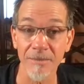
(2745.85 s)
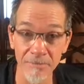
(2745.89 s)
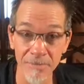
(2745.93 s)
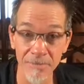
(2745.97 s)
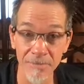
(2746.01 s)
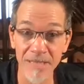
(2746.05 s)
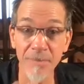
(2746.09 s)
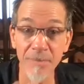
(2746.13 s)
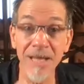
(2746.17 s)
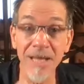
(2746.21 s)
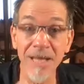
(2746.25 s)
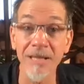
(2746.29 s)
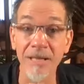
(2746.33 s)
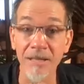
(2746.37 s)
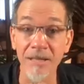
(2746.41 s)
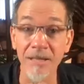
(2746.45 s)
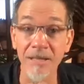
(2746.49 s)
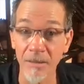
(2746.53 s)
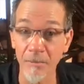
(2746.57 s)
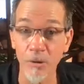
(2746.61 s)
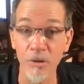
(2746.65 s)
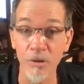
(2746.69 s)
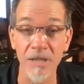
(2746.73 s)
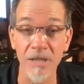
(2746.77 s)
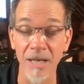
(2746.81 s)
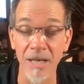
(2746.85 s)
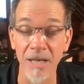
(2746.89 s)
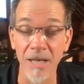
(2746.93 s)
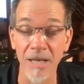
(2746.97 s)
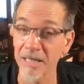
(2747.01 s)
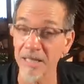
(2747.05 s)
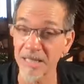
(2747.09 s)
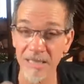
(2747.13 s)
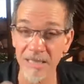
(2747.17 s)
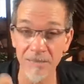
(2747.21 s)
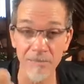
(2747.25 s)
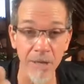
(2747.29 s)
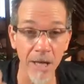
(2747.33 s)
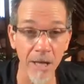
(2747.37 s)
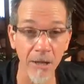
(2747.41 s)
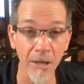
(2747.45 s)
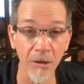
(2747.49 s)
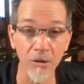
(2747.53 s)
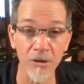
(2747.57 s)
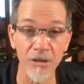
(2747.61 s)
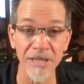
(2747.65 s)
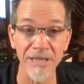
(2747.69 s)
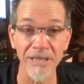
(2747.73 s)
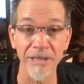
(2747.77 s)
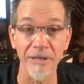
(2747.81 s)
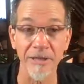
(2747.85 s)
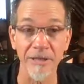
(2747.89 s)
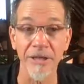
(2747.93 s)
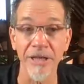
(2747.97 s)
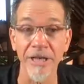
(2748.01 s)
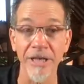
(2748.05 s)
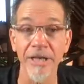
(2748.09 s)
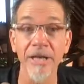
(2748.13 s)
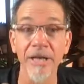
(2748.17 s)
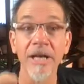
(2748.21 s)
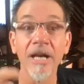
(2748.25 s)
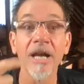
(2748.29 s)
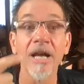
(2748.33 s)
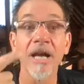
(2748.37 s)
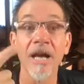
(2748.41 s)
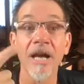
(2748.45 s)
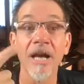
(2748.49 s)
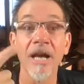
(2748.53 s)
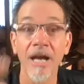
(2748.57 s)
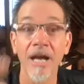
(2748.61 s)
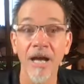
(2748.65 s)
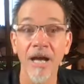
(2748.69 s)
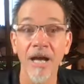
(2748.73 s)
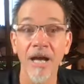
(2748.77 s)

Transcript: i'm smelling the person i can smell hostility people,